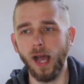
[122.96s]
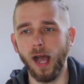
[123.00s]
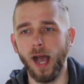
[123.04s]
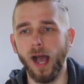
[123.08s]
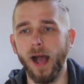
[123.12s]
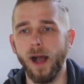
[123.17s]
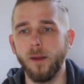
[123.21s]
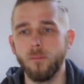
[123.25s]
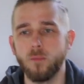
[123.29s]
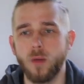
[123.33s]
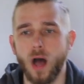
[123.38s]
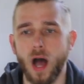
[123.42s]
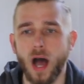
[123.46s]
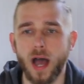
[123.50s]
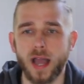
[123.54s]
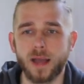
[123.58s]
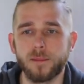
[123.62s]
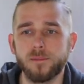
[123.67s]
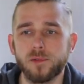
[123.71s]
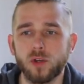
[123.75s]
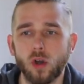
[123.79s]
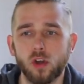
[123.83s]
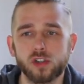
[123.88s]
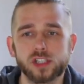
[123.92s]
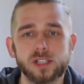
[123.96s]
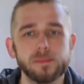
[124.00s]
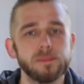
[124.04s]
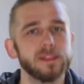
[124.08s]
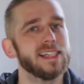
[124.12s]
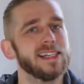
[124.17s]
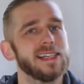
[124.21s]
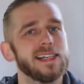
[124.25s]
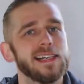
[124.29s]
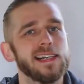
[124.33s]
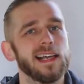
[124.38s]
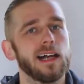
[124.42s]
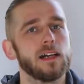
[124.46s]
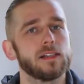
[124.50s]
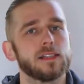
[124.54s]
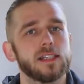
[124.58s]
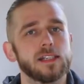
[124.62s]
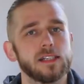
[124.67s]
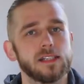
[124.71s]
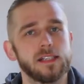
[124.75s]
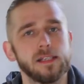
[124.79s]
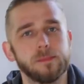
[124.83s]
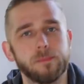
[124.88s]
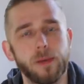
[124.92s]
I am not a particularly
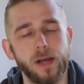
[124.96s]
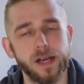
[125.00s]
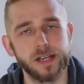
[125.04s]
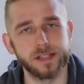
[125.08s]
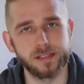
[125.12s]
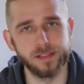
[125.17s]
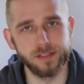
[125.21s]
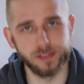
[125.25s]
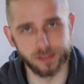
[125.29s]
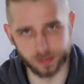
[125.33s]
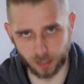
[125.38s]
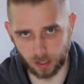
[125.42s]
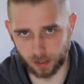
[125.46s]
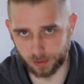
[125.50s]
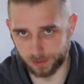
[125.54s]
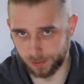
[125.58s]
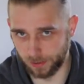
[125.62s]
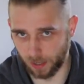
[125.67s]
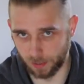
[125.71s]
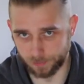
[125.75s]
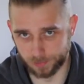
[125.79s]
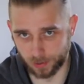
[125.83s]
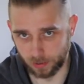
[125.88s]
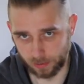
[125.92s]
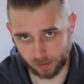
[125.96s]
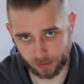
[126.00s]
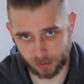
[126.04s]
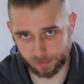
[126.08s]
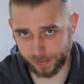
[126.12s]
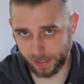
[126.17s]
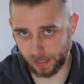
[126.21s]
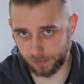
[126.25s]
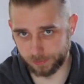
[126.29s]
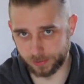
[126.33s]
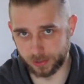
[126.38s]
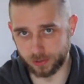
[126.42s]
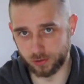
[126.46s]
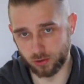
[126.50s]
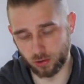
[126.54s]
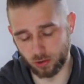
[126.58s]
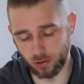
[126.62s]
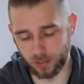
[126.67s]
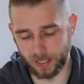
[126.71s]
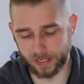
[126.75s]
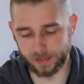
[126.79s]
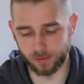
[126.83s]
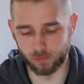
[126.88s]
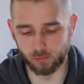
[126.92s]
artistic person, so I'm not going to be able to
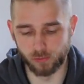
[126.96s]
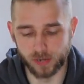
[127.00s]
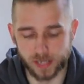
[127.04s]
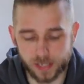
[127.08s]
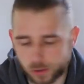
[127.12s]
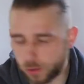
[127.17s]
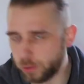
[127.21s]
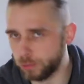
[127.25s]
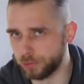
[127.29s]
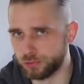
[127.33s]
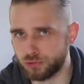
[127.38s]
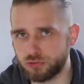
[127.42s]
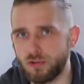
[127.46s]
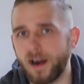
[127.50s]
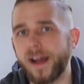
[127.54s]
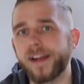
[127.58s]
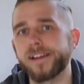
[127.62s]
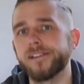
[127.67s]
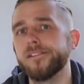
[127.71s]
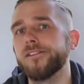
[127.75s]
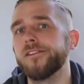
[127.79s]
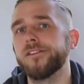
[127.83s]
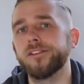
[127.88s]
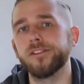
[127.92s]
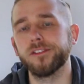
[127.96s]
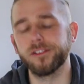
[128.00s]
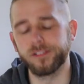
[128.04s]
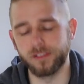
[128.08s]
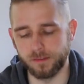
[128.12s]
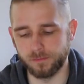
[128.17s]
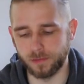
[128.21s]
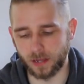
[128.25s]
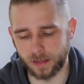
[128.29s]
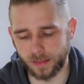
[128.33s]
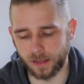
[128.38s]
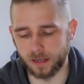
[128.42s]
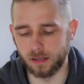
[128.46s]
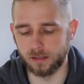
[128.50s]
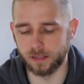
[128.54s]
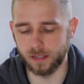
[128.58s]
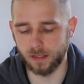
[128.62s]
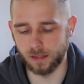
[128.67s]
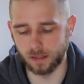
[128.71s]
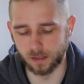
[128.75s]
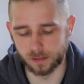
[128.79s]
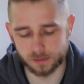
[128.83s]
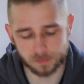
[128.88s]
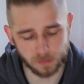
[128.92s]
draw like really cool dragons and stuff like that on
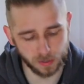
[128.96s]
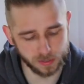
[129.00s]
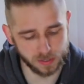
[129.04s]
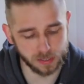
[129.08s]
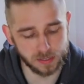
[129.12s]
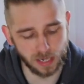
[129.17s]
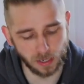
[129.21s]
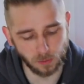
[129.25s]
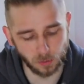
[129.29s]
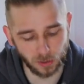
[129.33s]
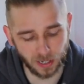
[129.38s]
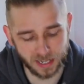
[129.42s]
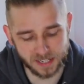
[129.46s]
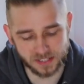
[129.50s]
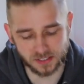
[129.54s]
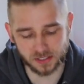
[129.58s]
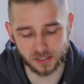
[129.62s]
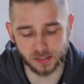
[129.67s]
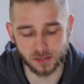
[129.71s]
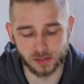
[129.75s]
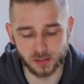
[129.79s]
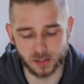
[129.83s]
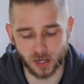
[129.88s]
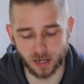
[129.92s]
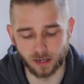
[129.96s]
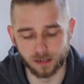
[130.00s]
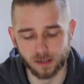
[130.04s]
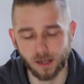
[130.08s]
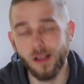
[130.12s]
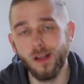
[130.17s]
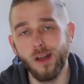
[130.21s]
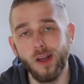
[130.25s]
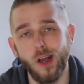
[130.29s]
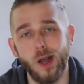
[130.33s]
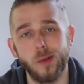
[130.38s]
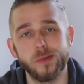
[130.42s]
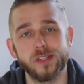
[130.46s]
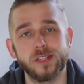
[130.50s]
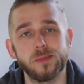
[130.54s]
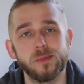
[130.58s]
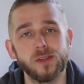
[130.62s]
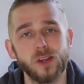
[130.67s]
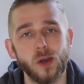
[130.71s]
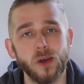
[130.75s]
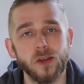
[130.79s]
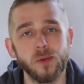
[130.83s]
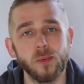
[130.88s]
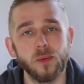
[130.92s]
it as much as I would like to. So just
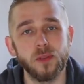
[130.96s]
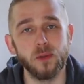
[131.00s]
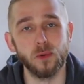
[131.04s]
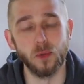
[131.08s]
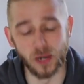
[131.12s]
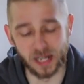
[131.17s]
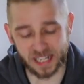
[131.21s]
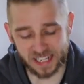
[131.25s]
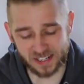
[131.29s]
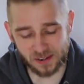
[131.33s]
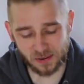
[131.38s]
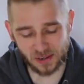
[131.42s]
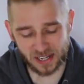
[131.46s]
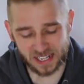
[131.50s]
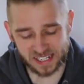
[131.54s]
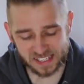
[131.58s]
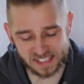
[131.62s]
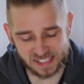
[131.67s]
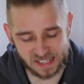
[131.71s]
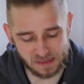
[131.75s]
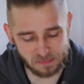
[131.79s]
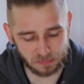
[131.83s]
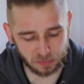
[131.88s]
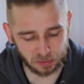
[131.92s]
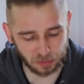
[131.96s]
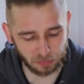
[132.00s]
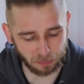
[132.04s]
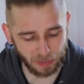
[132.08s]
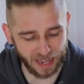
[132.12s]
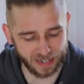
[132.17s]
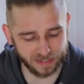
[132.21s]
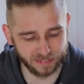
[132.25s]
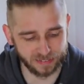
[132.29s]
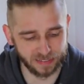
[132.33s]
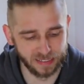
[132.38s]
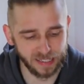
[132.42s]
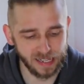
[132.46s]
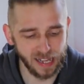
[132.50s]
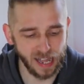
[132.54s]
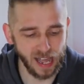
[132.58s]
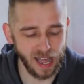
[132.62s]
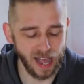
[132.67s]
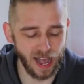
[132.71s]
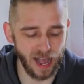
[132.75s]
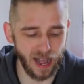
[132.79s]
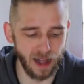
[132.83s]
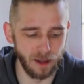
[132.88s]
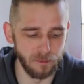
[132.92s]
be going with a really, really simple pattern,
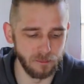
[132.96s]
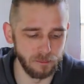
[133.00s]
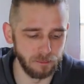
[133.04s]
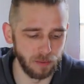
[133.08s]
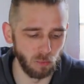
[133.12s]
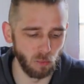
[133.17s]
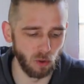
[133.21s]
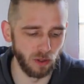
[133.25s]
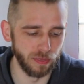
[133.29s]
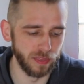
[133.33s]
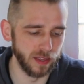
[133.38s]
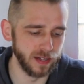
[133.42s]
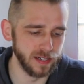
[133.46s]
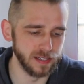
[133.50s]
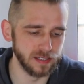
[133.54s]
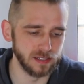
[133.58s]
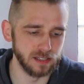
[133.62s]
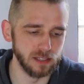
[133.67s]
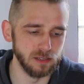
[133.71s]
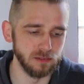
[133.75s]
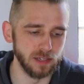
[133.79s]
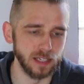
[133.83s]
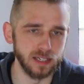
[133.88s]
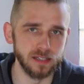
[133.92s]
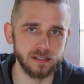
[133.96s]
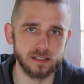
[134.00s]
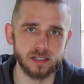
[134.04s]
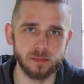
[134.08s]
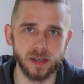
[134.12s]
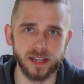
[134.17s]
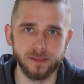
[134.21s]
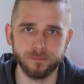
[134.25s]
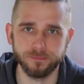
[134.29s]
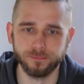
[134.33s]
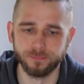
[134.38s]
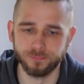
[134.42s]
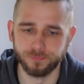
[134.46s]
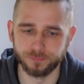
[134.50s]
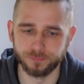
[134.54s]
but one that is unique to me.